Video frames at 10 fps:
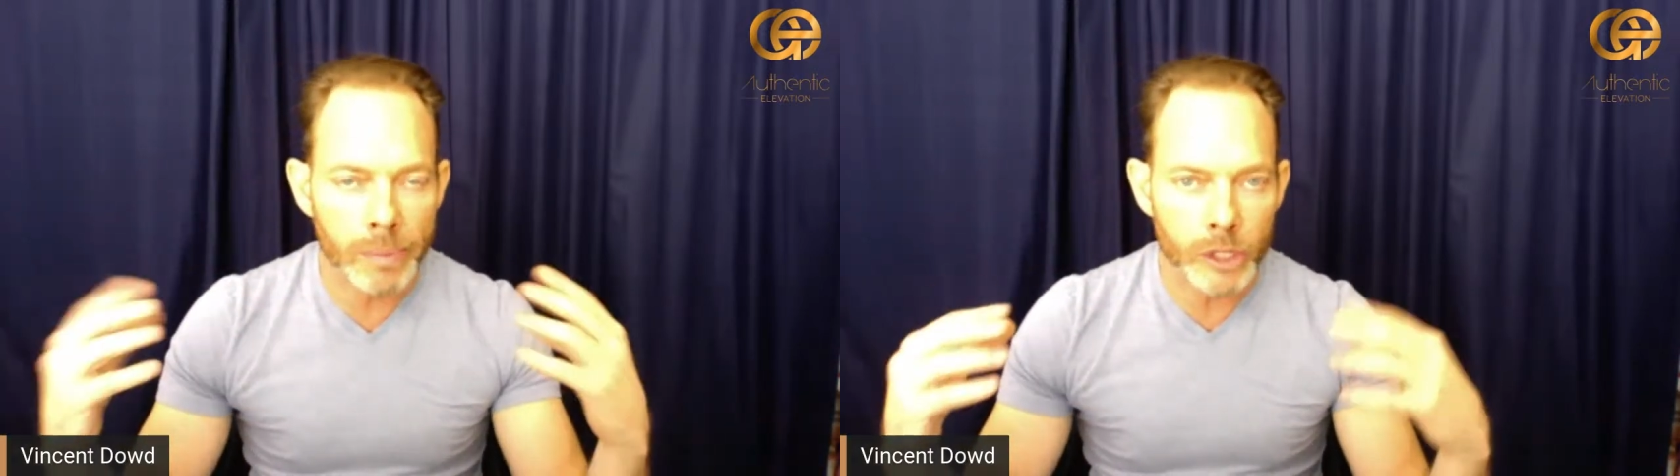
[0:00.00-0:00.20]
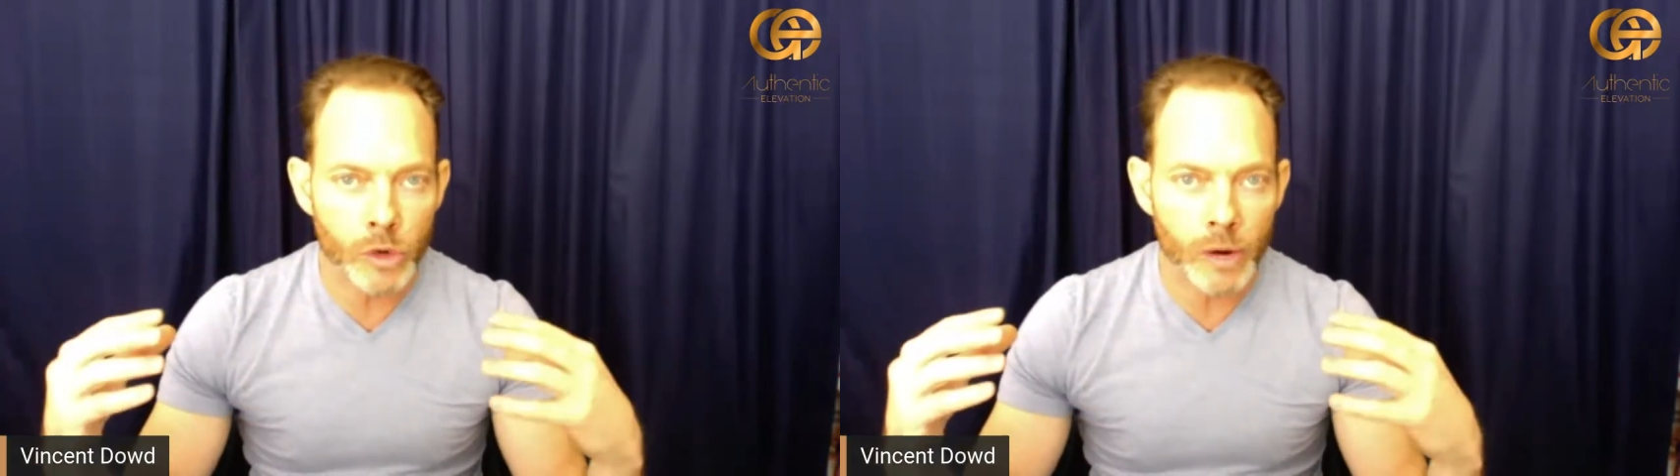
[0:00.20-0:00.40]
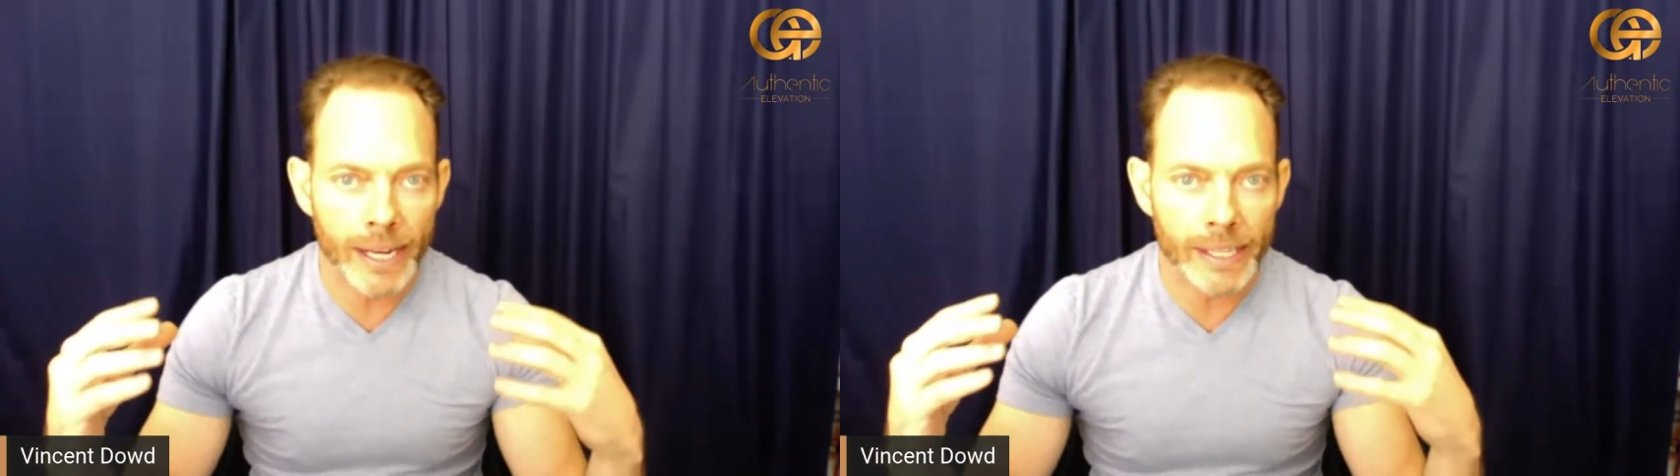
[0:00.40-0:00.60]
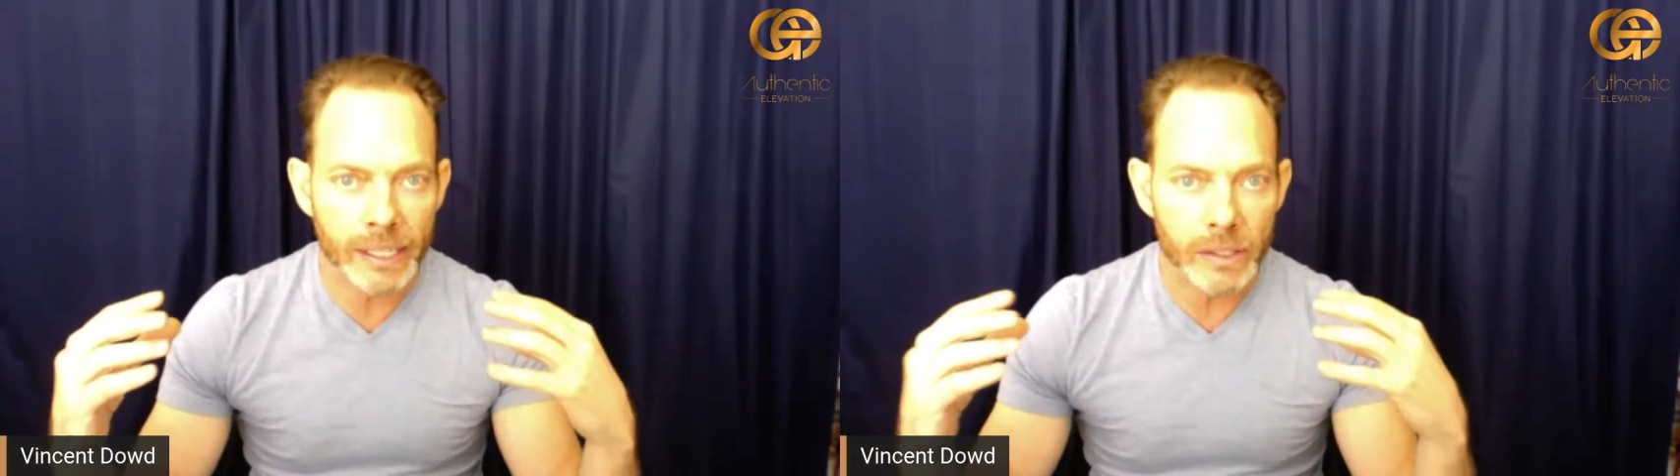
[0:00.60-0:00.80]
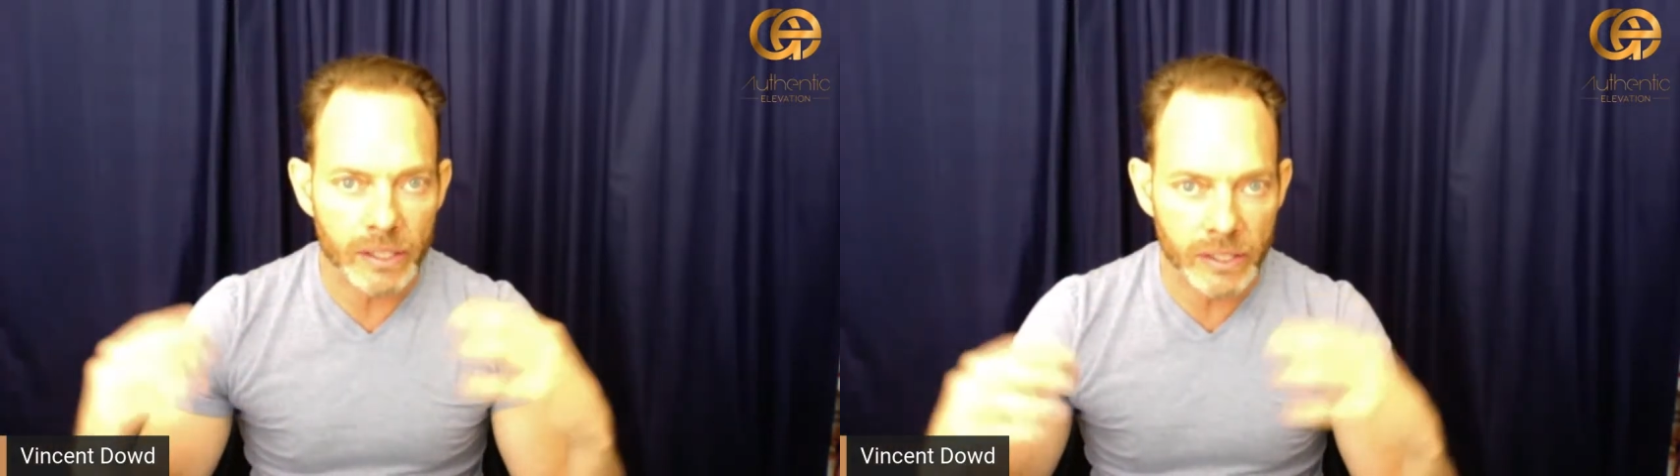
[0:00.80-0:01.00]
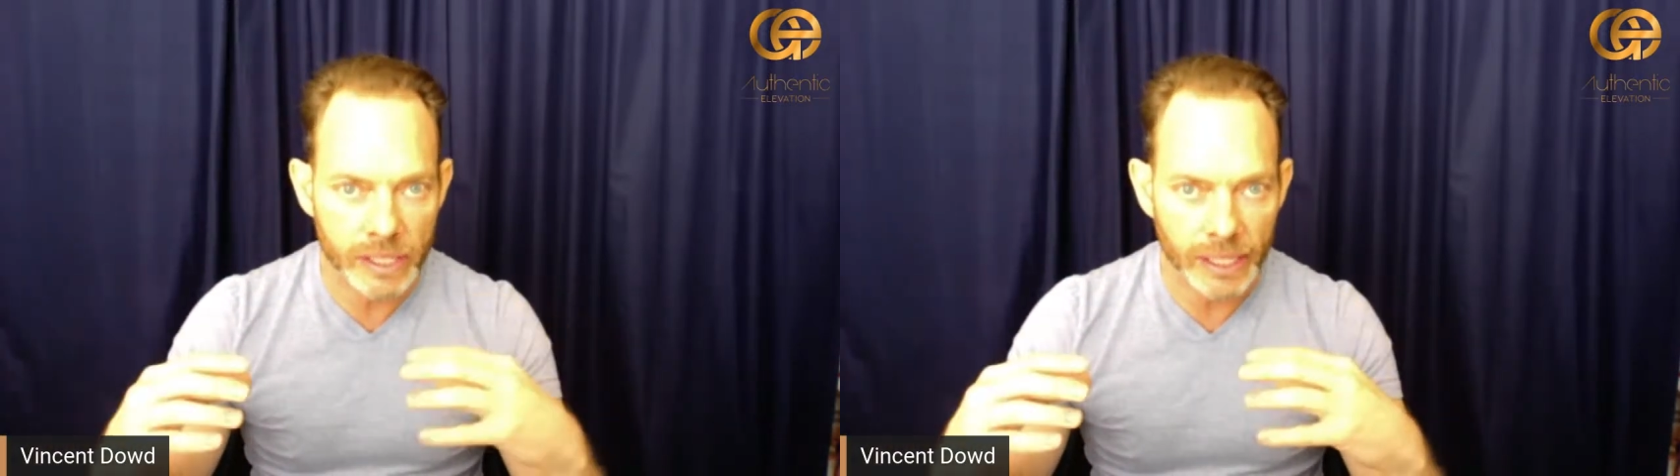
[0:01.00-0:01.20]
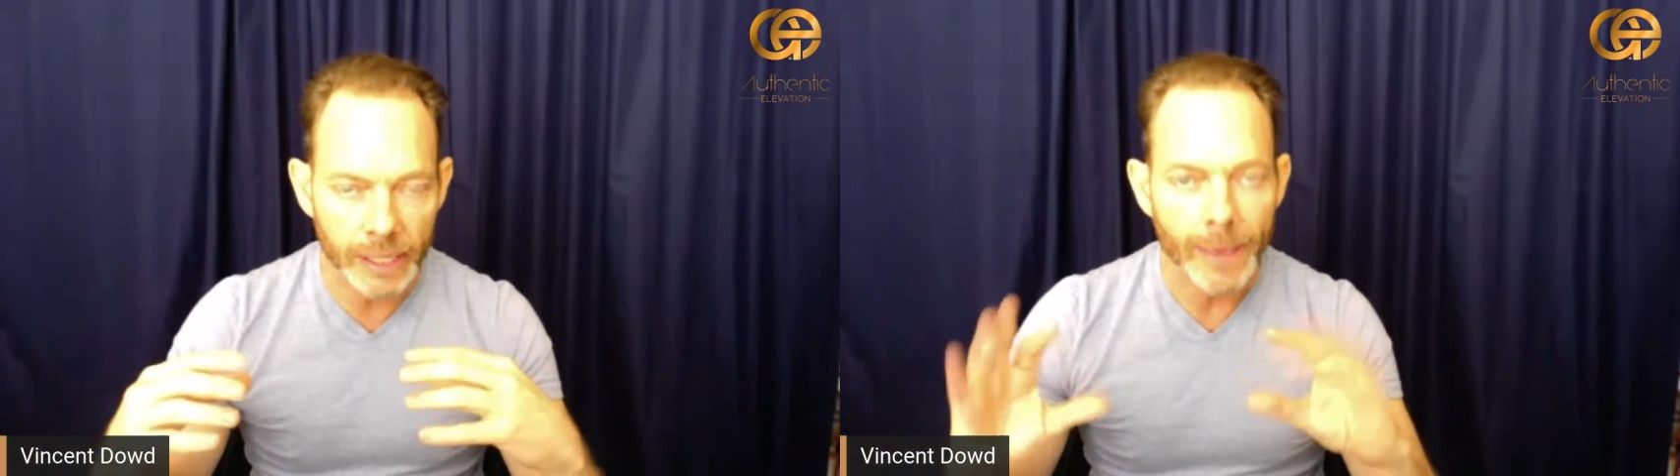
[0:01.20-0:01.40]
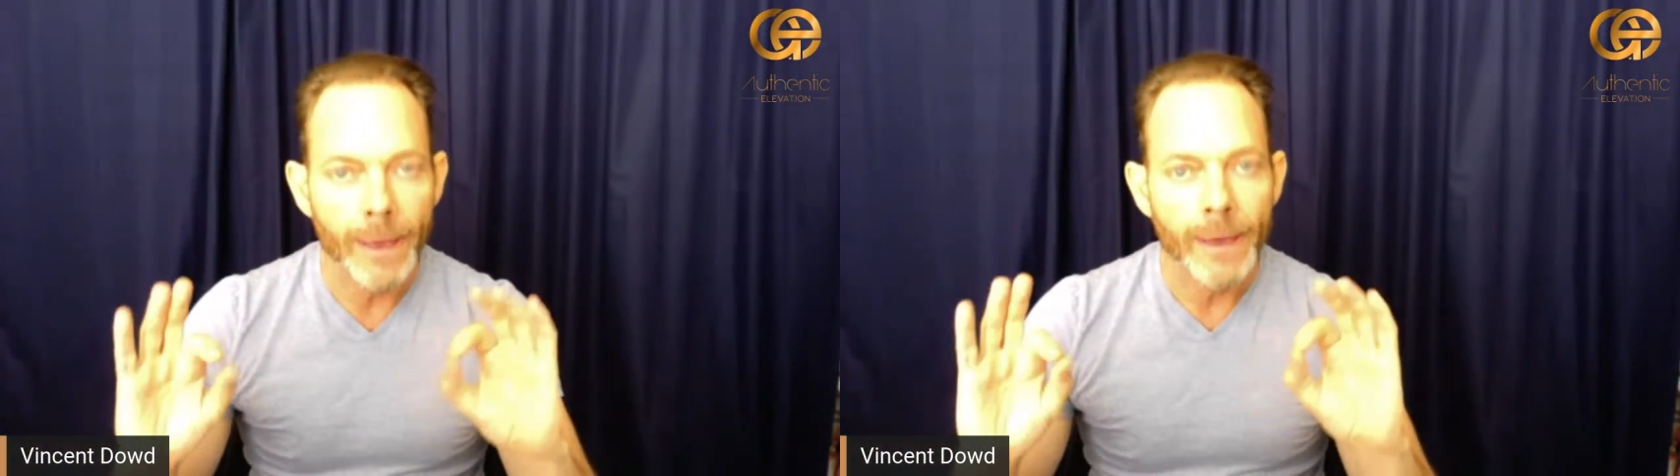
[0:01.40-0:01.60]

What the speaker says: been trained to see.